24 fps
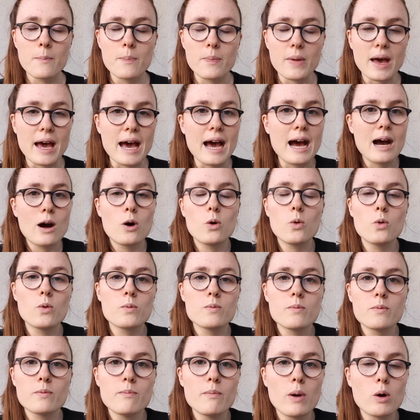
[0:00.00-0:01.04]
how
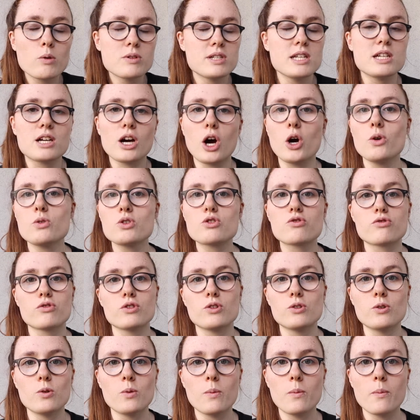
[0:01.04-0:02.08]

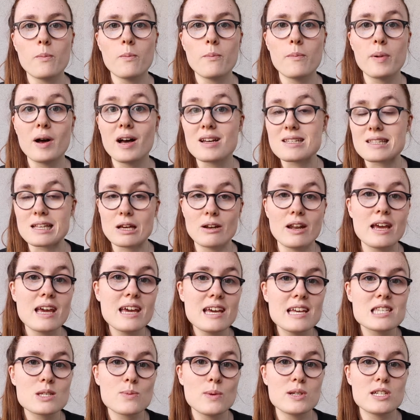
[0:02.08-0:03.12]
multicultural Barcelona
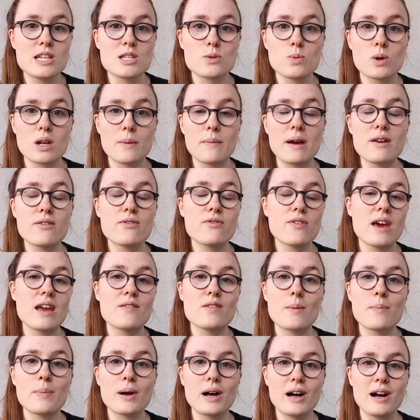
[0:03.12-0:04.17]
is, which is one of my
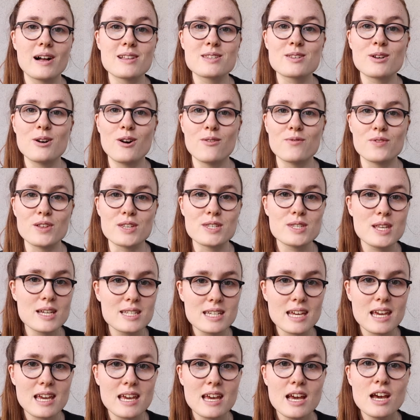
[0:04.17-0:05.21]
favourite parts of the
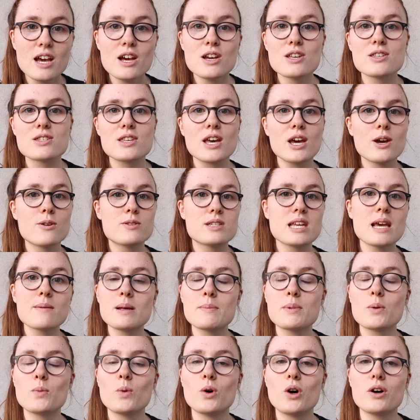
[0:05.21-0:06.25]
city. So tip
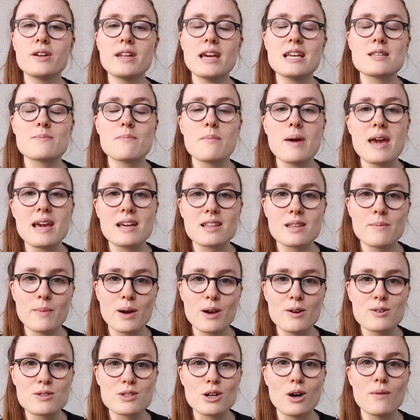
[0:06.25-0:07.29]
number 1 is make the
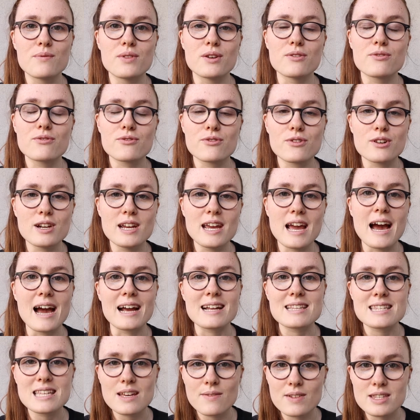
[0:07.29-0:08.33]
most of the free
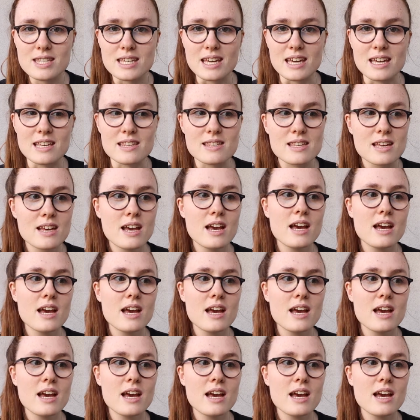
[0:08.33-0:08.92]
activities.